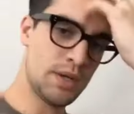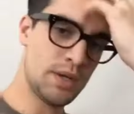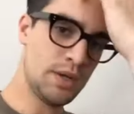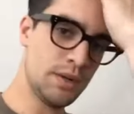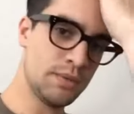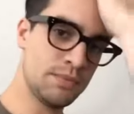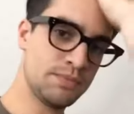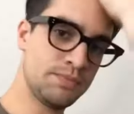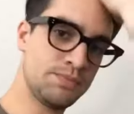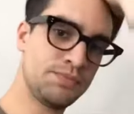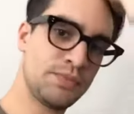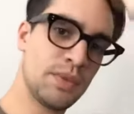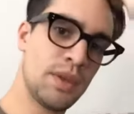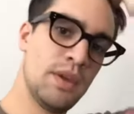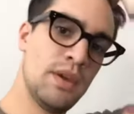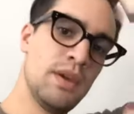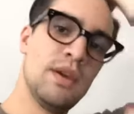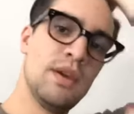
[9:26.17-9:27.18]
I don't know.
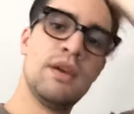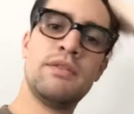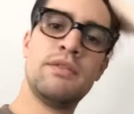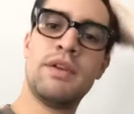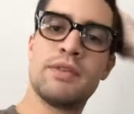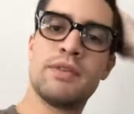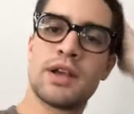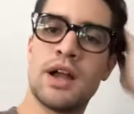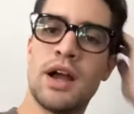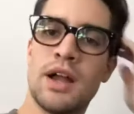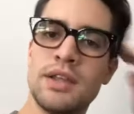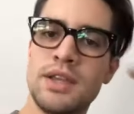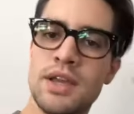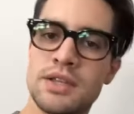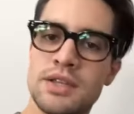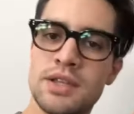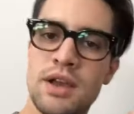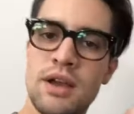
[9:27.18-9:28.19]
Favorite
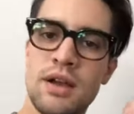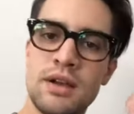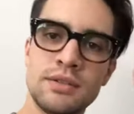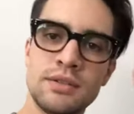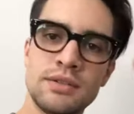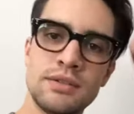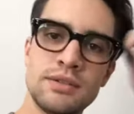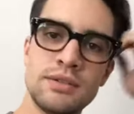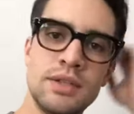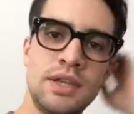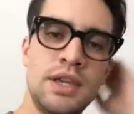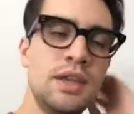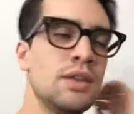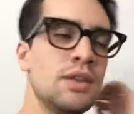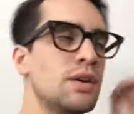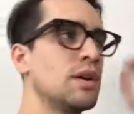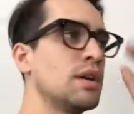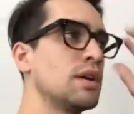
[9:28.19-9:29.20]
Kanye song?
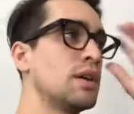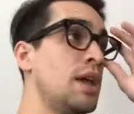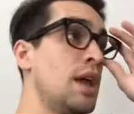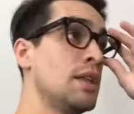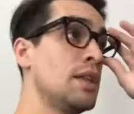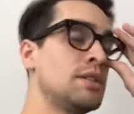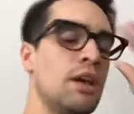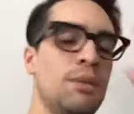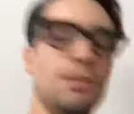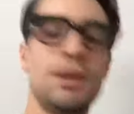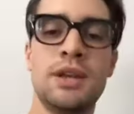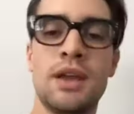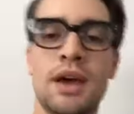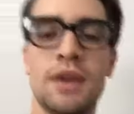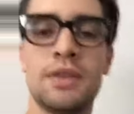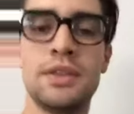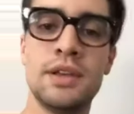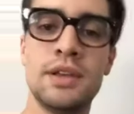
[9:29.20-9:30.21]
either Can't Tell Me
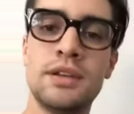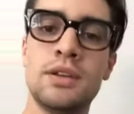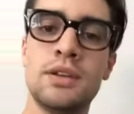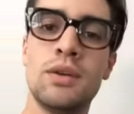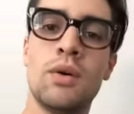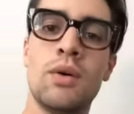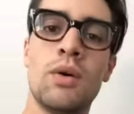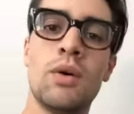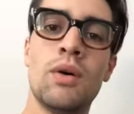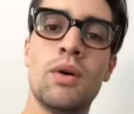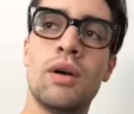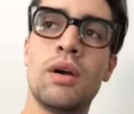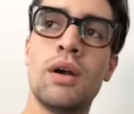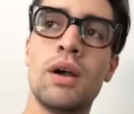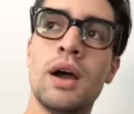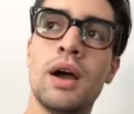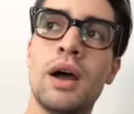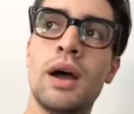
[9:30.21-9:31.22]
Nothing
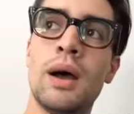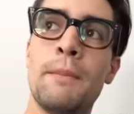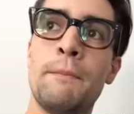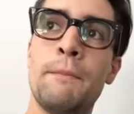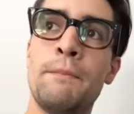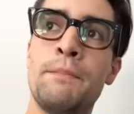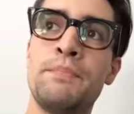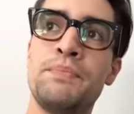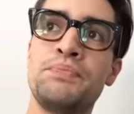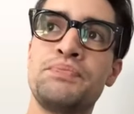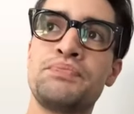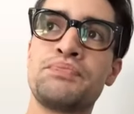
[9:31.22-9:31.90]
or um,